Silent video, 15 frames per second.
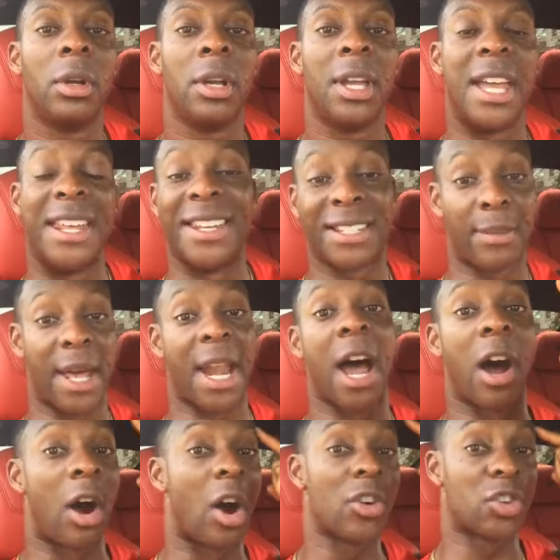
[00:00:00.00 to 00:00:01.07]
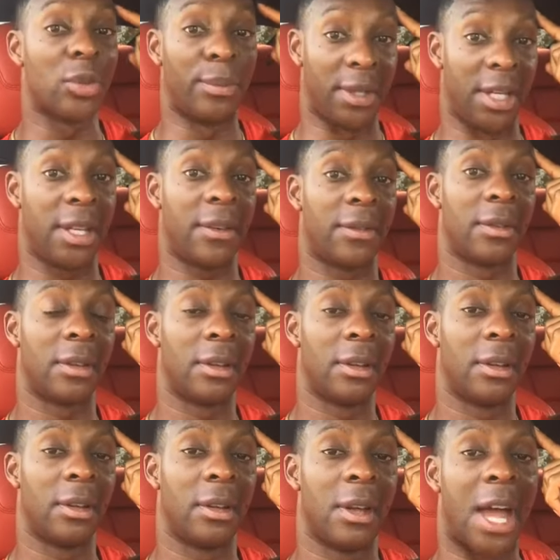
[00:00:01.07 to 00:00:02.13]
It doesn't matter how hard you believe,
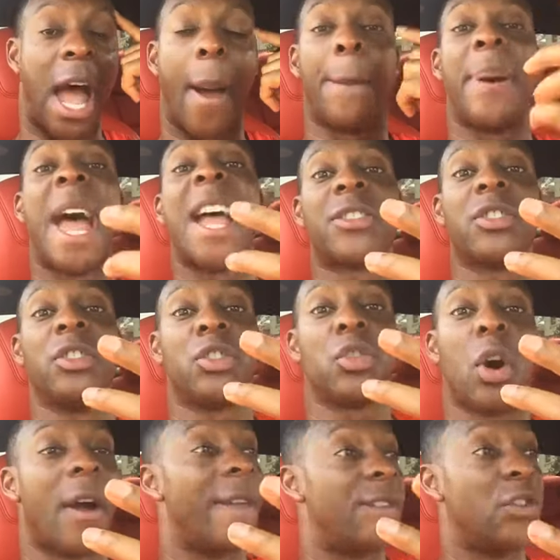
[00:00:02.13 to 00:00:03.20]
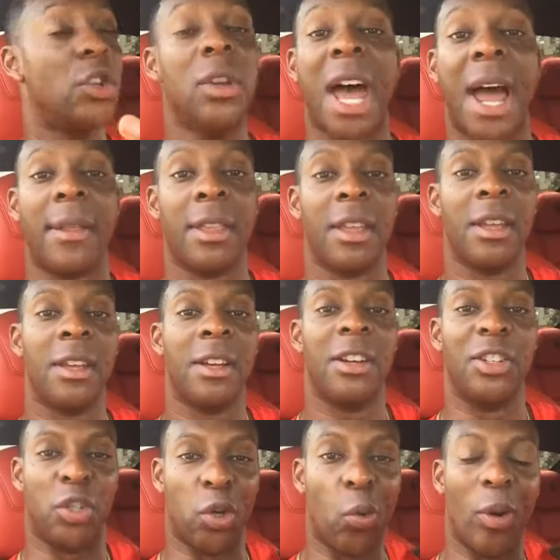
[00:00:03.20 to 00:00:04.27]
how passionate you are. If you're not
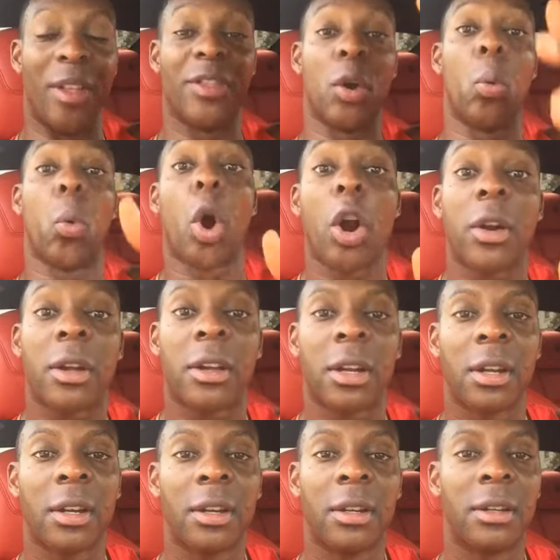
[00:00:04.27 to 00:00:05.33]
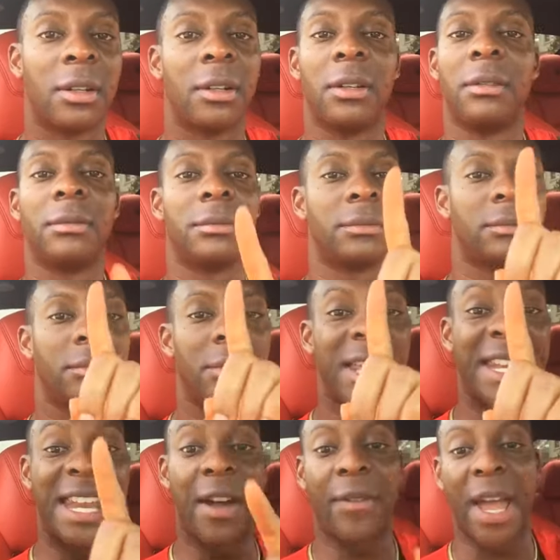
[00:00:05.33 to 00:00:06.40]
doing the work, it
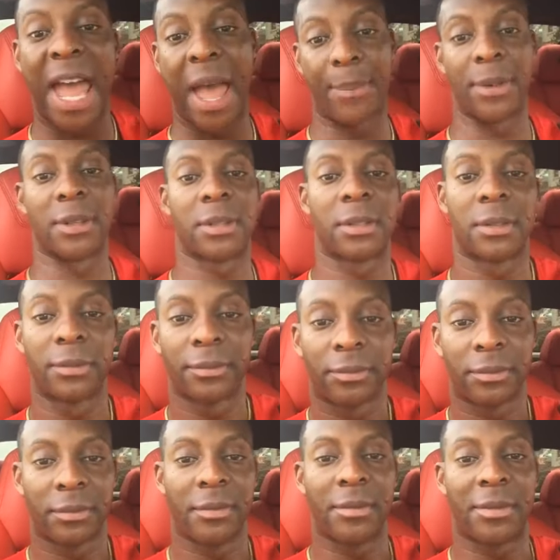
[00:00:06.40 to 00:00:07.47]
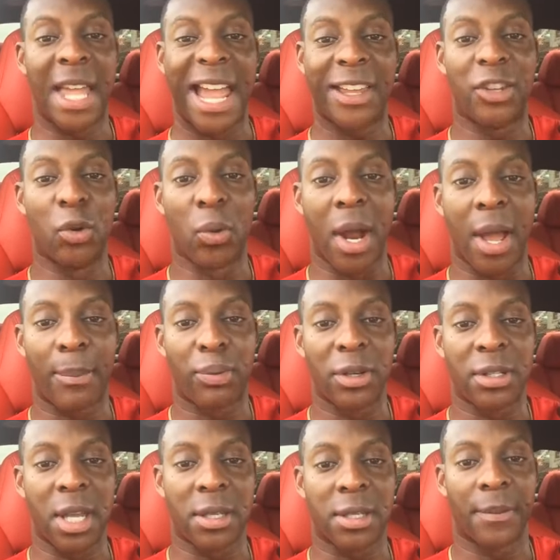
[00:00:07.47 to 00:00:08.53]
never happens. Thank you, Ron. I
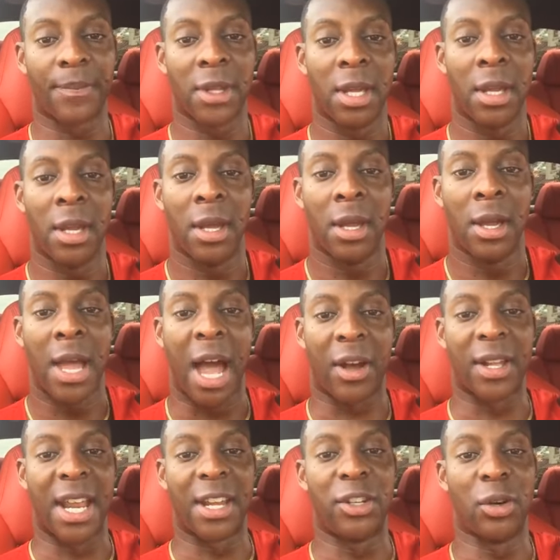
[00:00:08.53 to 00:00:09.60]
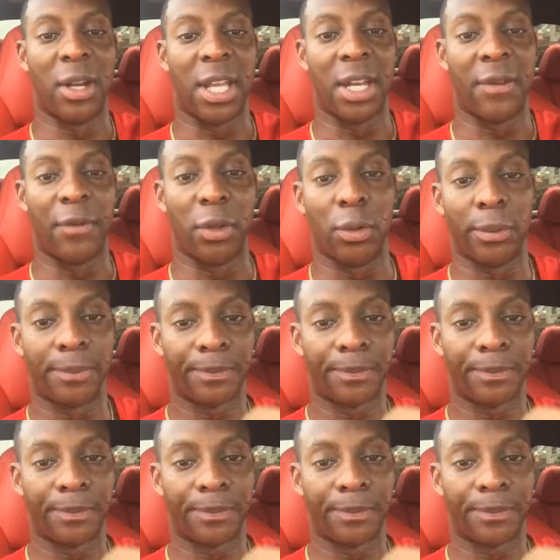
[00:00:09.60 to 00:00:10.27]
appreciate you. How can I do an interview?